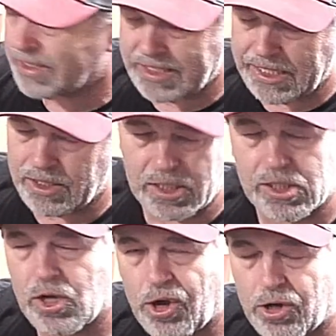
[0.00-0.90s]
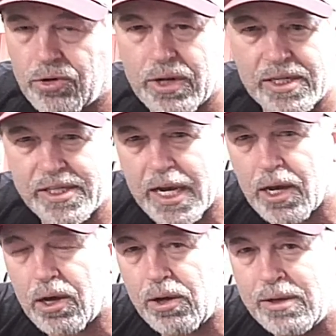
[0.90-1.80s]
sit in the salt
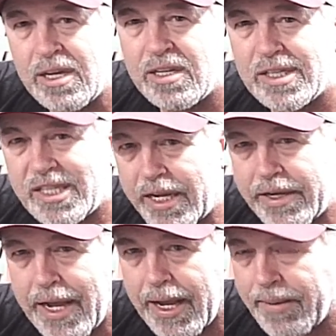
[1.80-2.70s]
until Sunday,